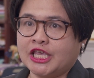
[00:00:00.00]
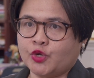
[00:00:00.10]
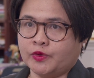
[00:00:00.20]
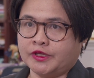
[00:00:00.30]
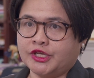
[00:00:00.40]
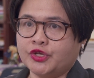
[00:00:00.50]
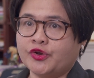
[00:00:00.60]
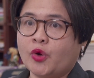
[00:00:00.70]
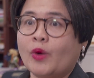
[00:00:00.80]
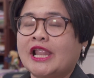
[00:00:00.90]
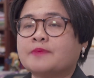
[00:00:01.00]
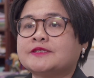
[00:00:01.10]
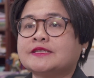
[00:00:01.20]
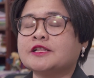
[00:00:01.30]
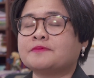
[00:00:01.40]
equally, you know, while I'm
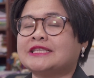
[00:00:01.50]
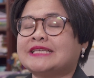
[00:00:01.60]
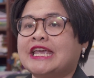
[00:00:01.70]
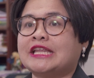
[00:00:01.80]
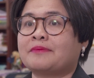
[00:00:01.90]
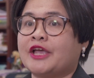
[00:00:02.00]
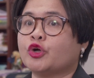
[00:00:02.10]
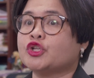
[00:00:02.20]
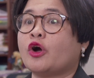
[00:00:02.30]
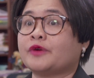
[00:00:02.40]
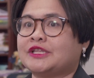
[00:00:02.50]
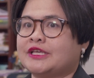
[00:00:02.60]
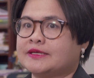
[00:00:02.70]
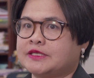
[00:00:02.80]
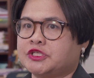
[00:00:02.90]
still maintaining my
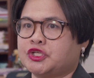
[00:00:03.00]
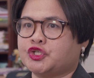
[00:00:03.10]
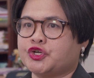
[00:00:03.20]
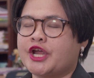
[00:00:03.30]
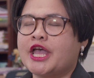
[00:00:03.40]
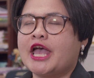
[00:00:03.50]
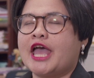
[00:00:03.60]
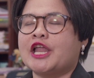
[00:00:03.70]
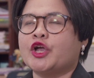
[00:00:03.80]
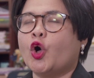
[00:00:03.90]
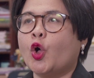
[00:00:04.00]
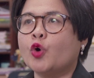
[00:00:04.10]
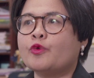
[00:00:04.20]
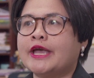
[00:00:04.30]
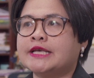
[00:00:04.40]
authority as a teacher. And I
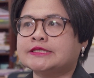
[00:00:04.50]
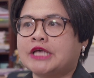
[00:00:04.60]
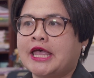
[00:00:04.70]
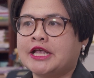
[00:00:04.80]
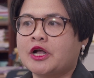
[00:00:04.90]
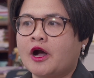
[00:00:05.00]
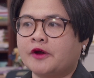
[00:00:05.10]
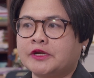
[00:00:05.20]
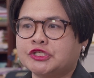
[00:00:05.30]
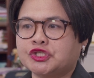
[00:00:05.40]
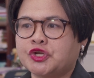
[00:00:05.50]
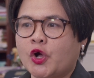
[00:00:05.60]
always encourage, you